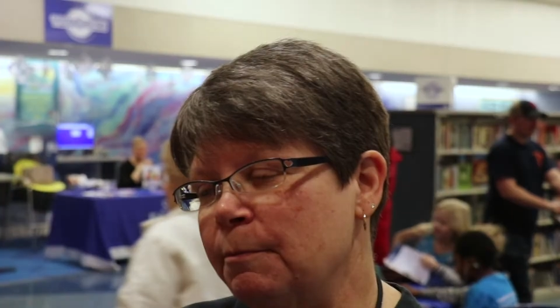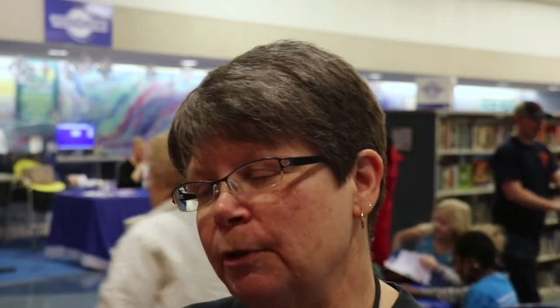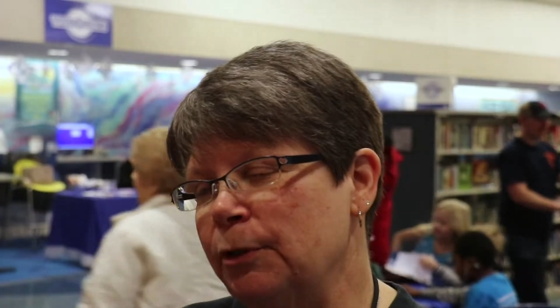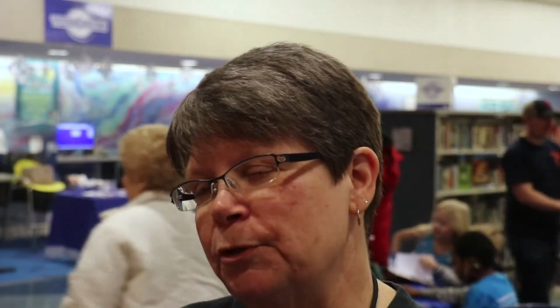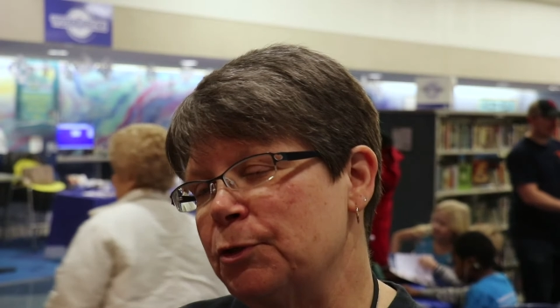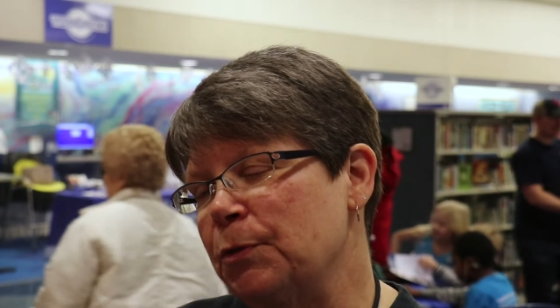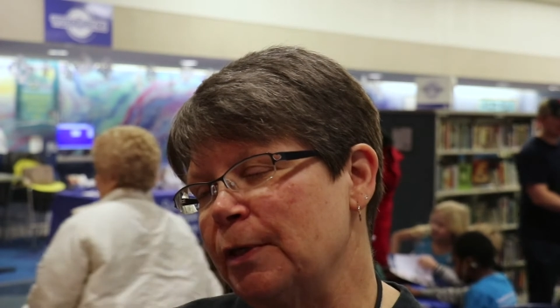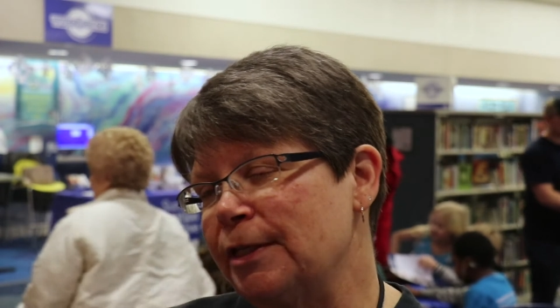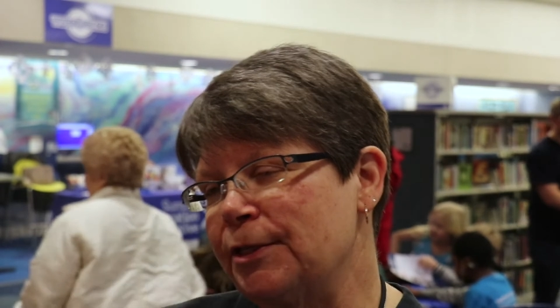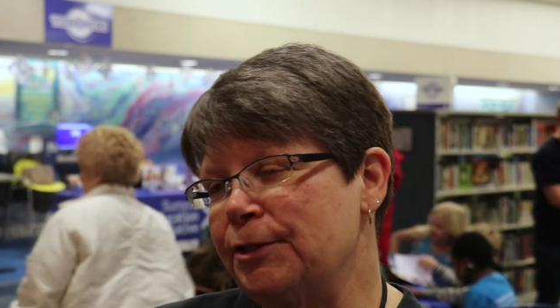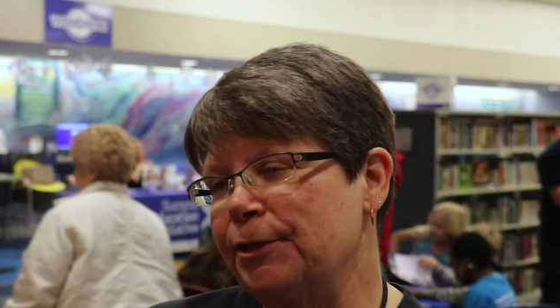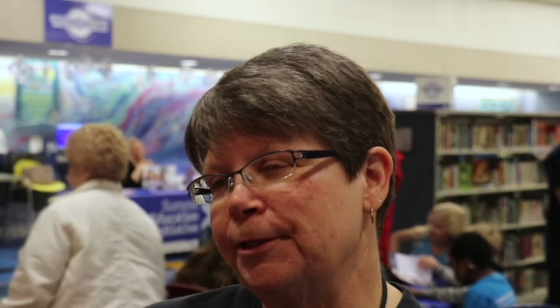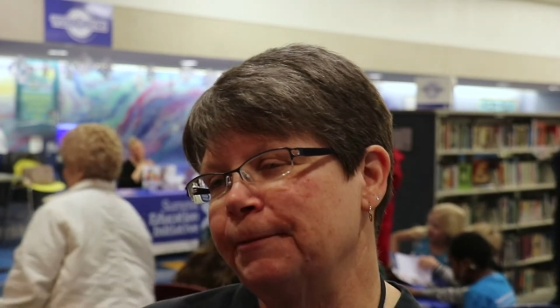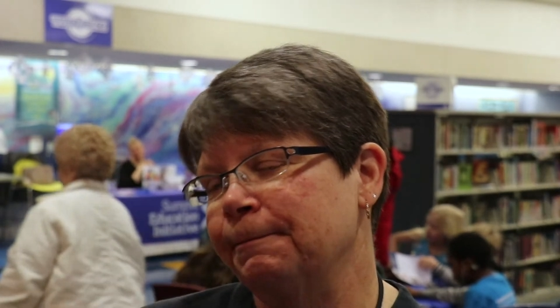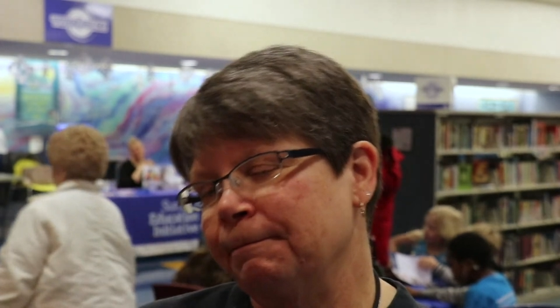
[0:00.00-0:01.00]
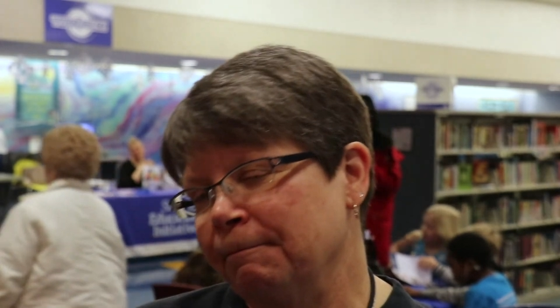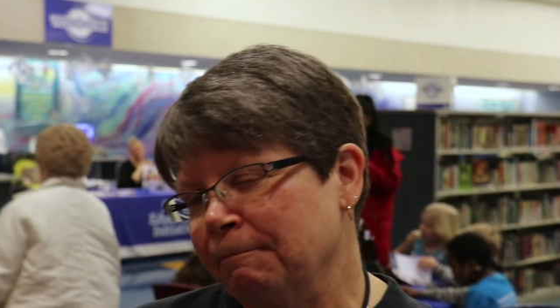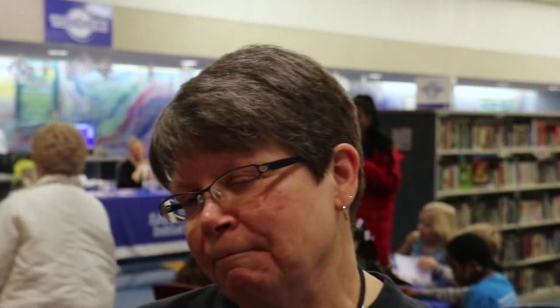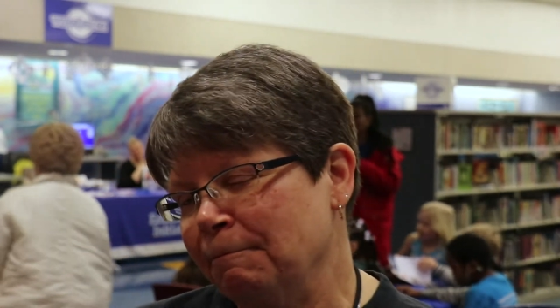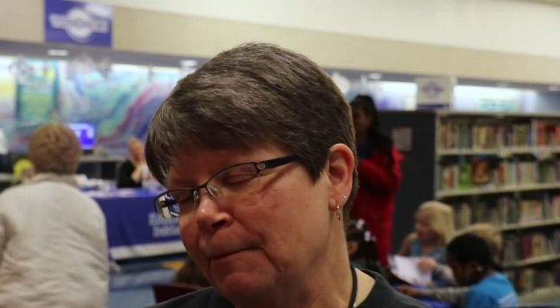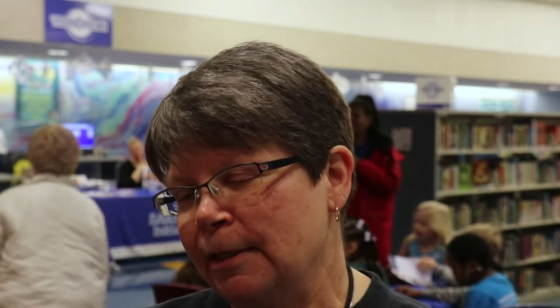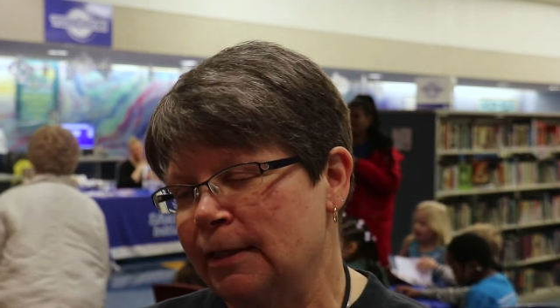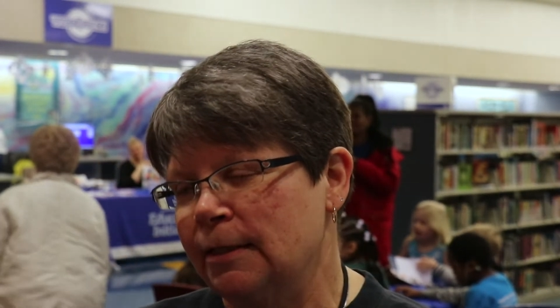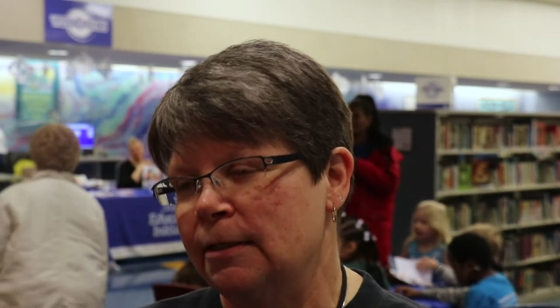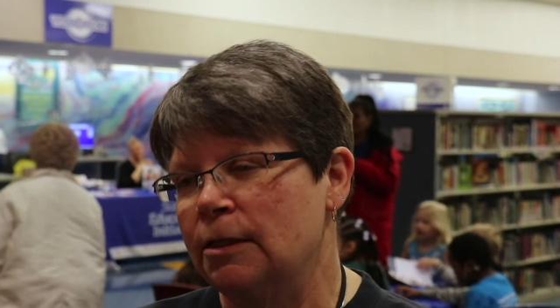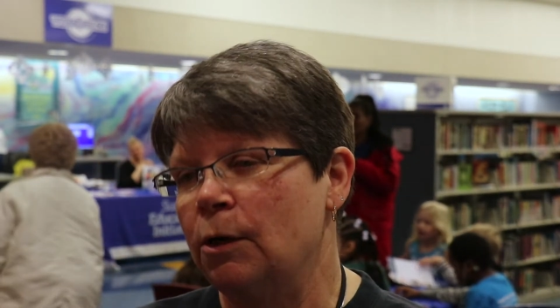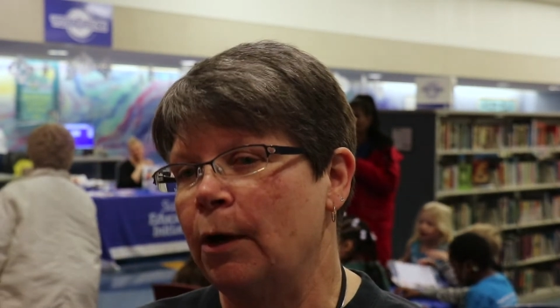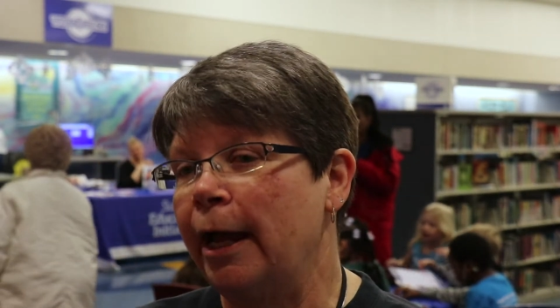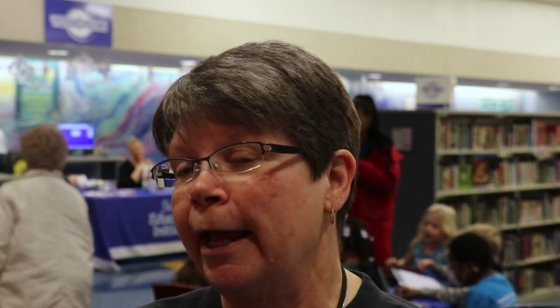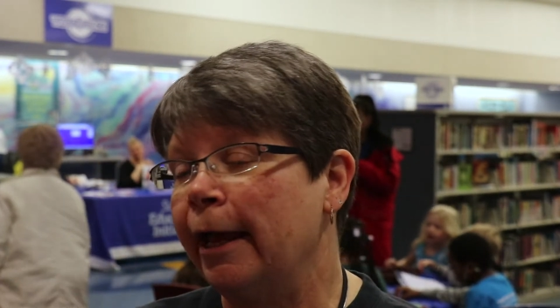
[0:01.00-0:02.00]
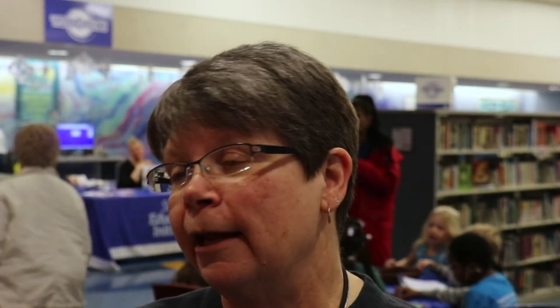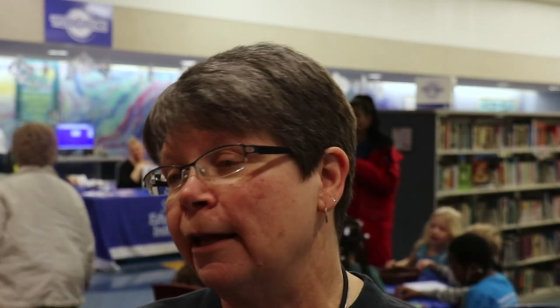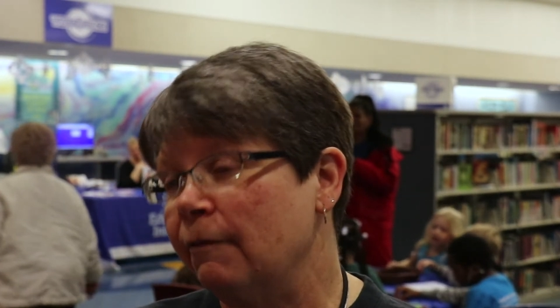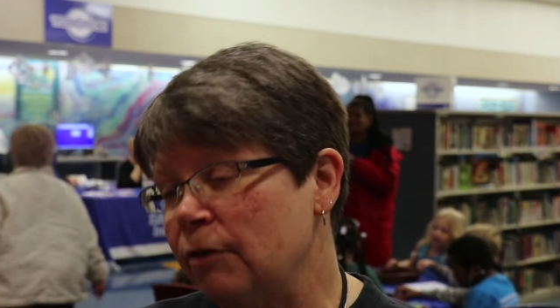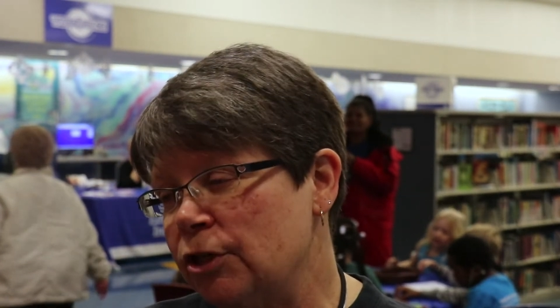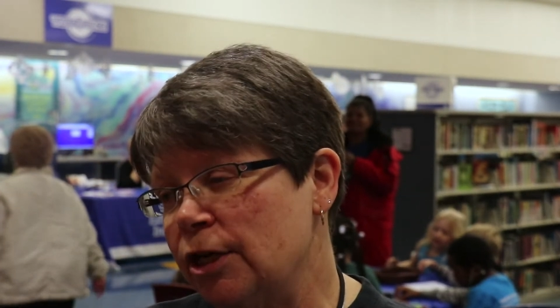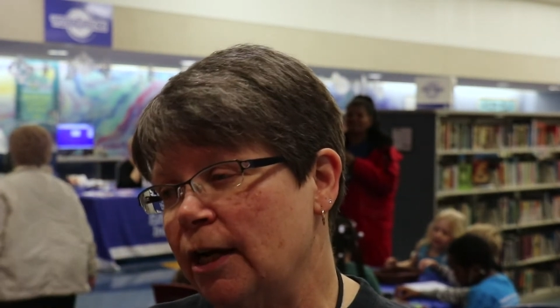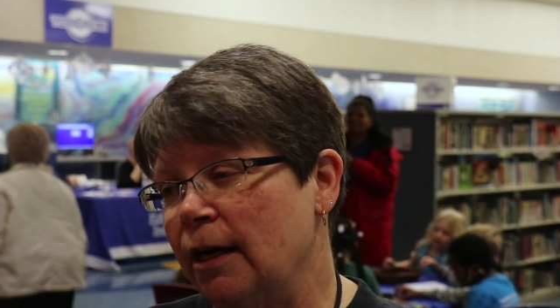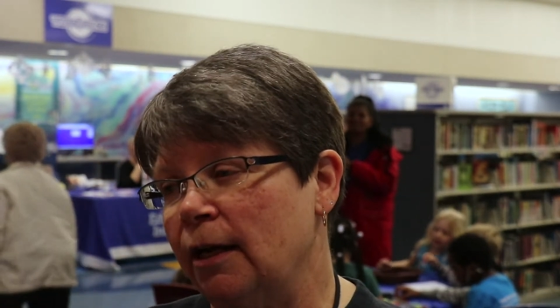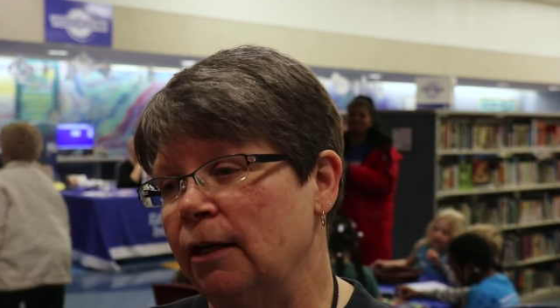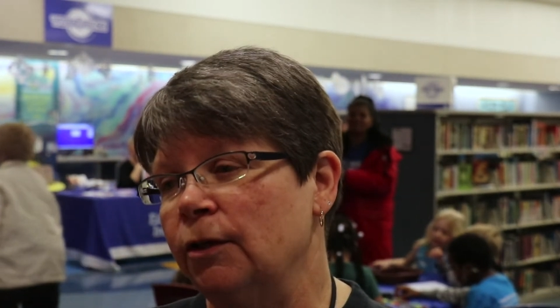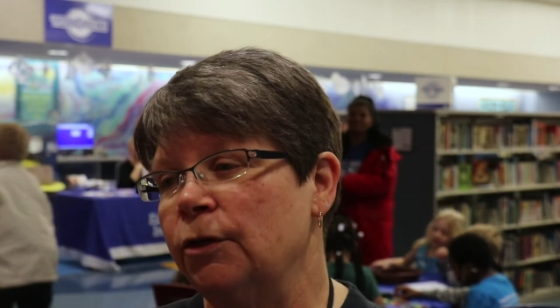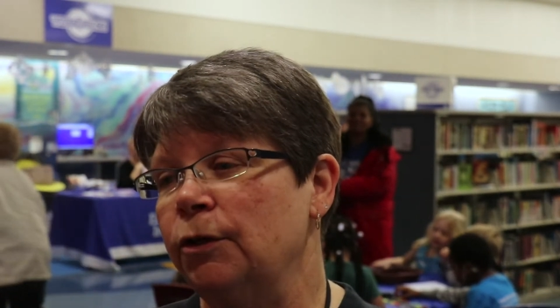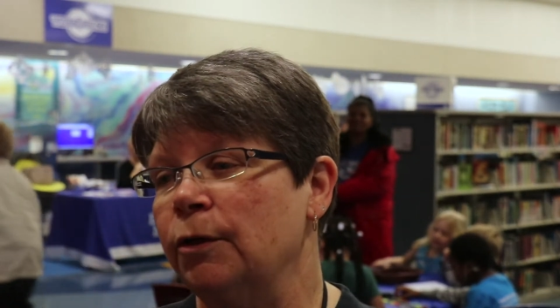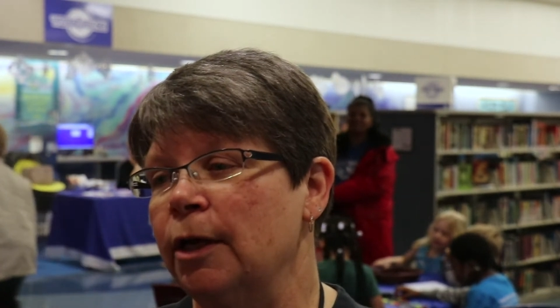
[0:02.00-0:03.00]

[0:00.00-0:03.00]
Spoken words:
balloon twister. So, and every child who